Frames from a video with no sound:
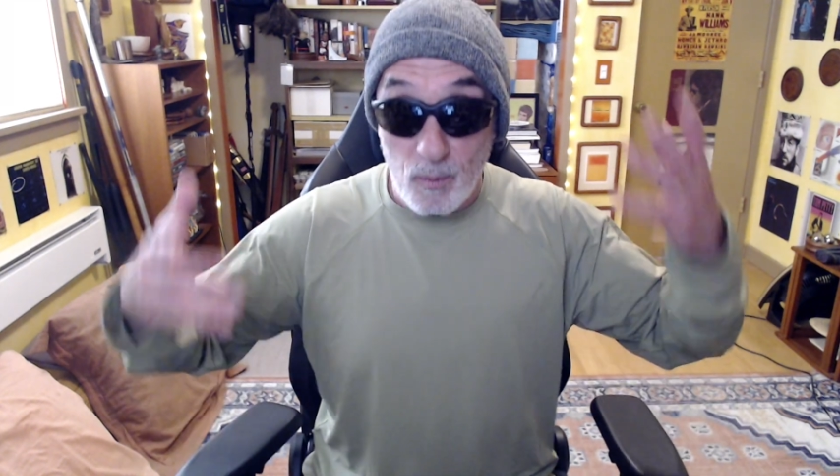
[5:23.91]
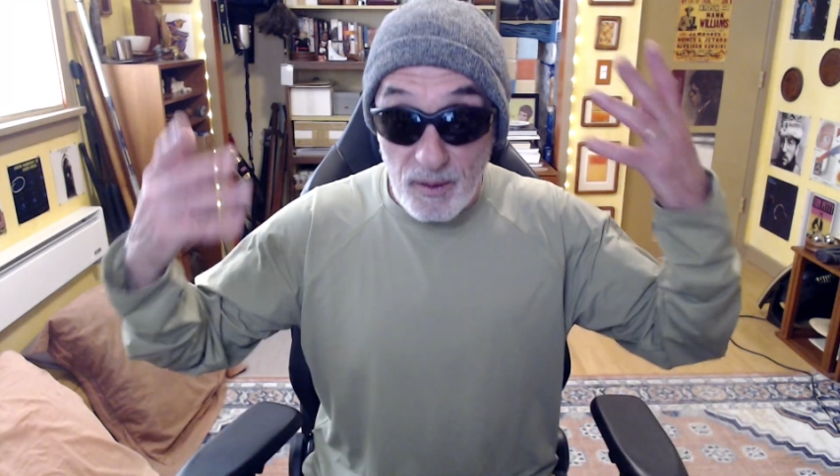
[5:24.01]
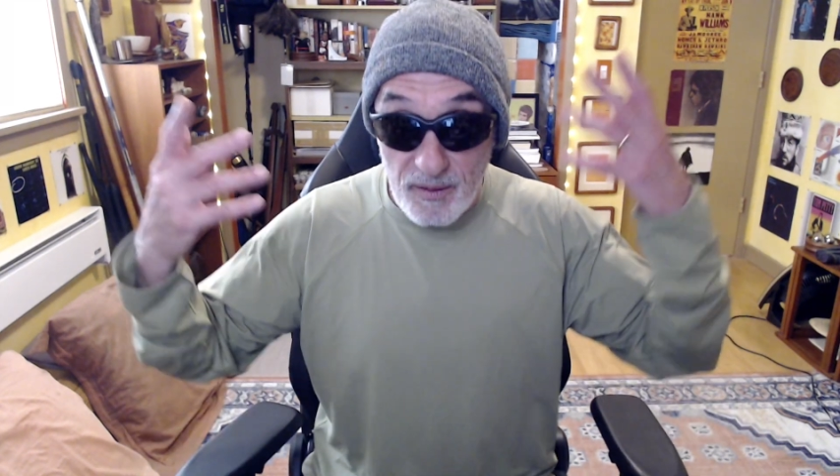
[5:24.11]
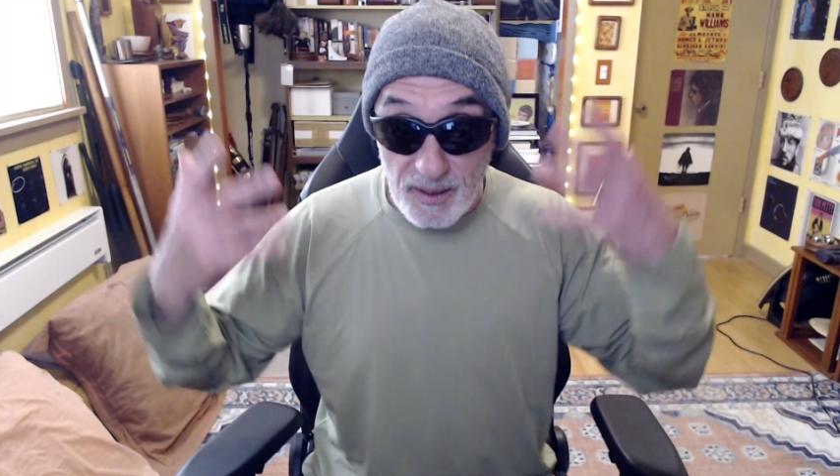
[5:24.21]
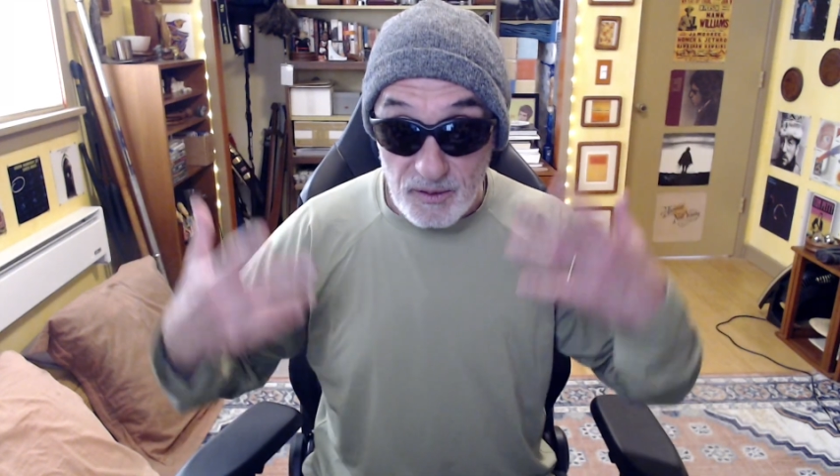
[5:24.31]
where
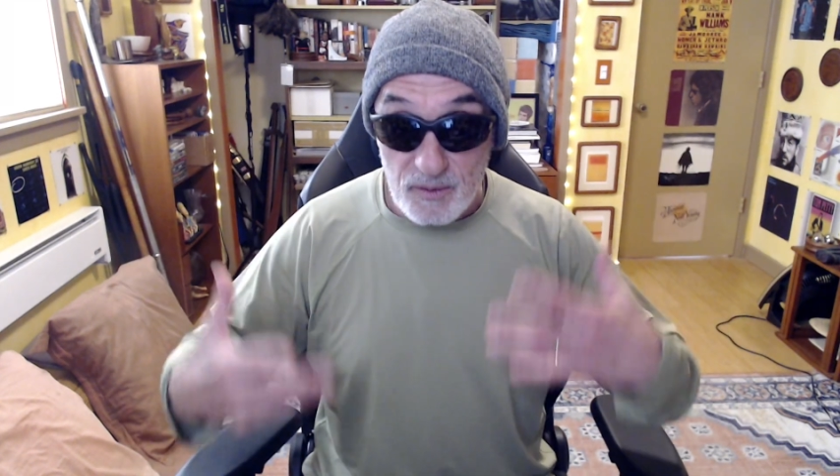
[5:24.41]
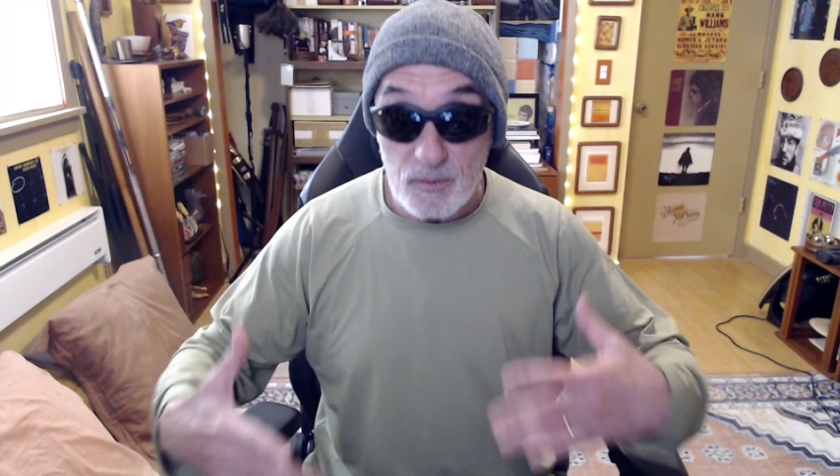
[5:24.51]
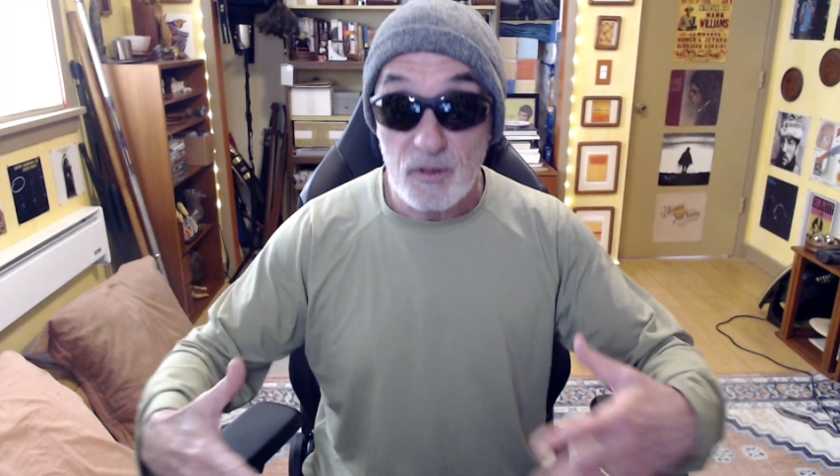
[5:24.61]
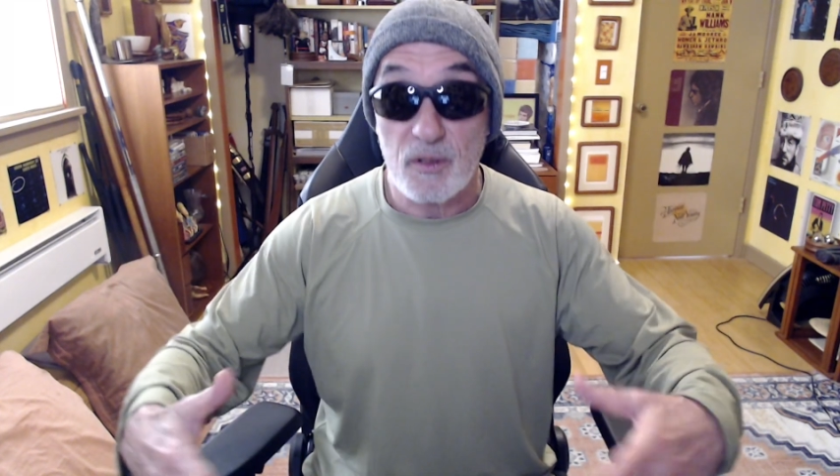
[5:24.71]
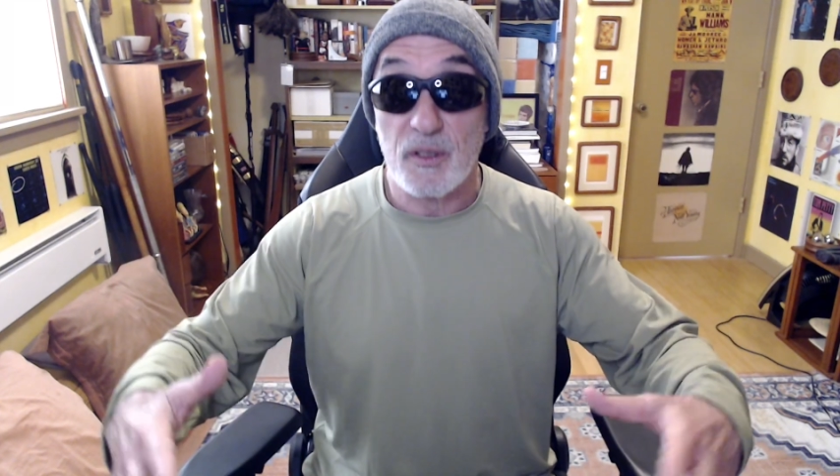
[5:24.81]
things
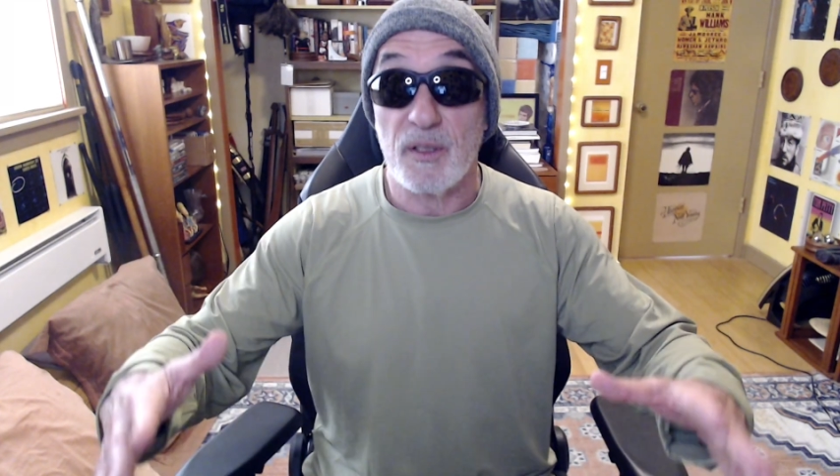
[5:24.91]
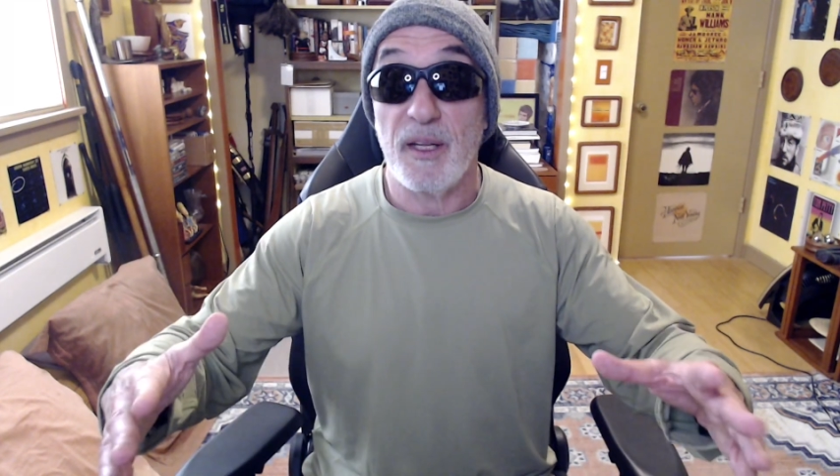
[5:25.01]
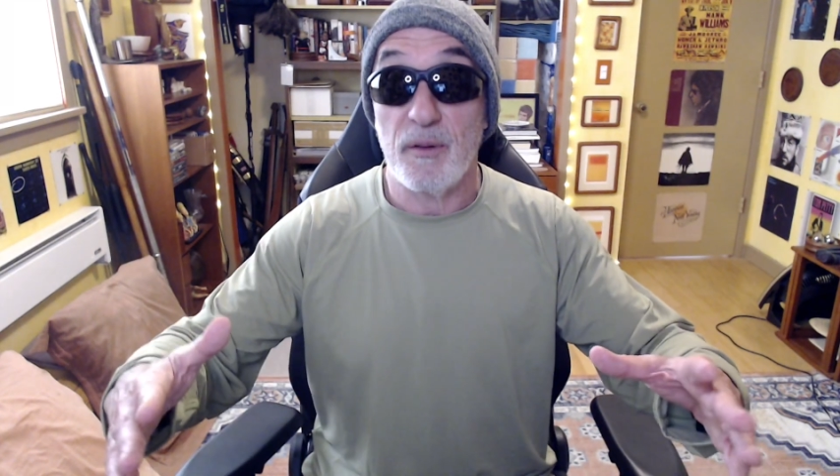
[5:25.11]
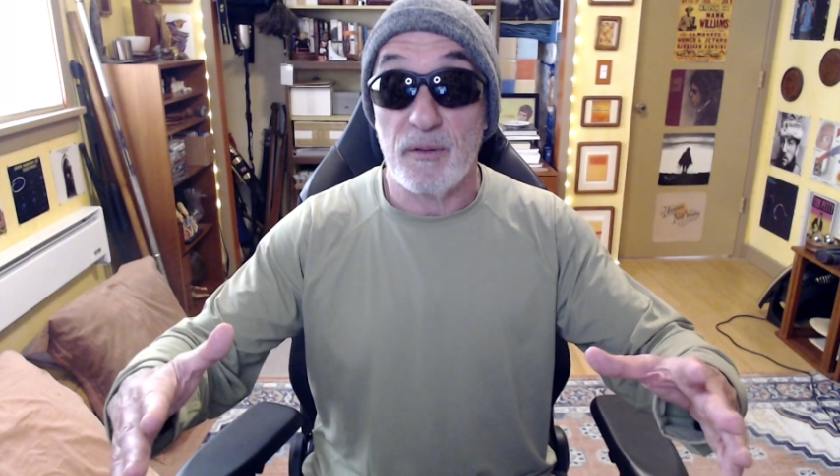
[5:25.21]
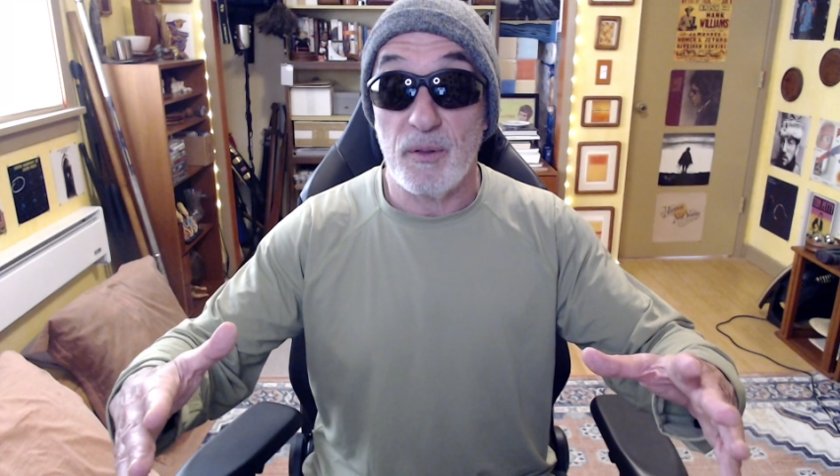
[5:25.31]

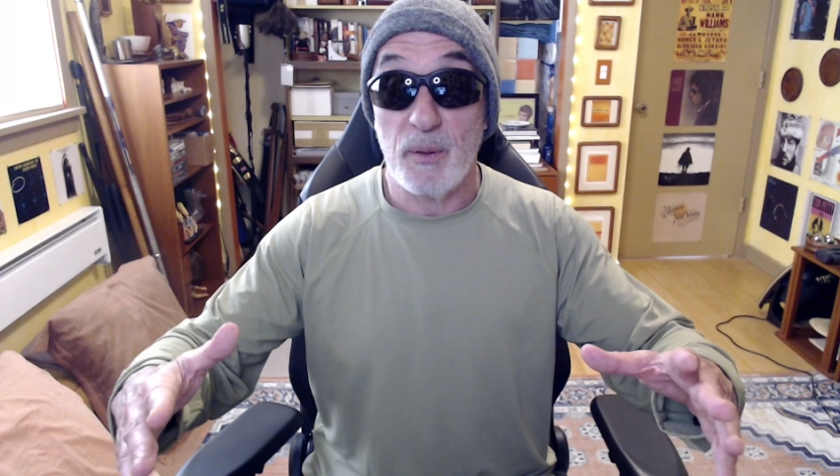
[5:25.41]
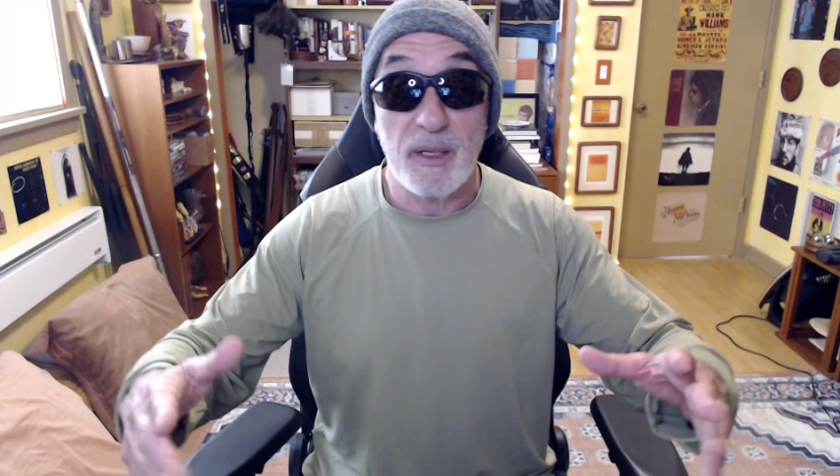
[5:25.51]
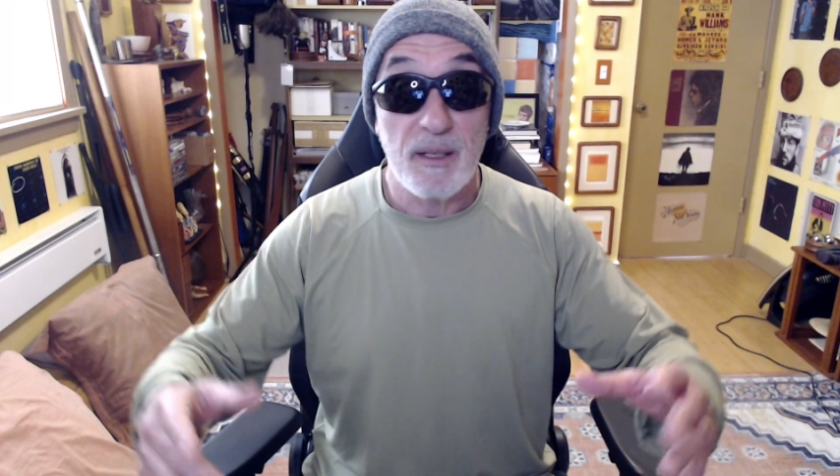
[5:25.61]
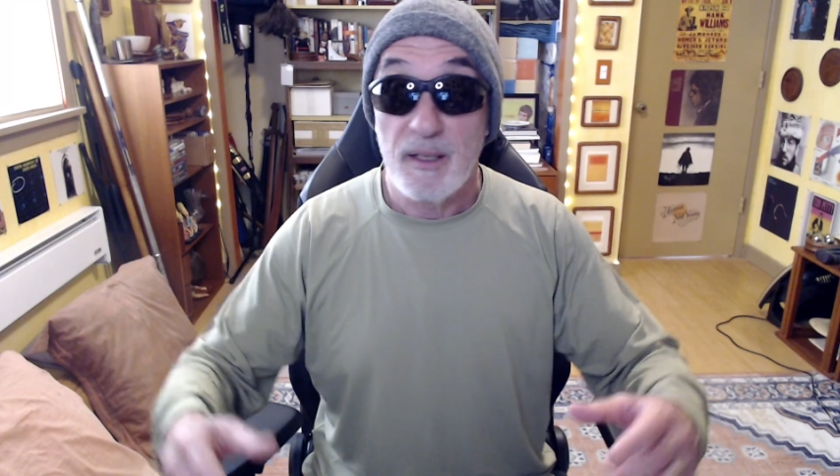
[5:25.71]
circulate through it.